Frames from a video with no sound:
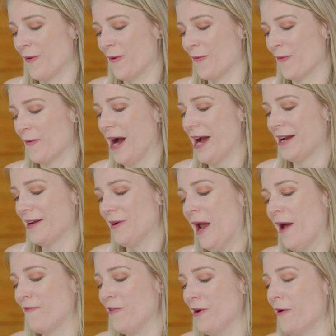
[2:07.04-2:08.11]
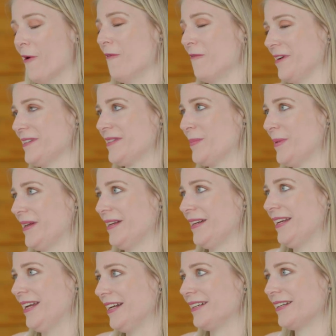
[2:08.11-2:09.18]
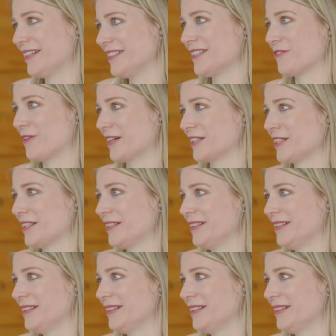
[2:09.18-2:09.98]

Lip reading: Ryan, have you always been in construction?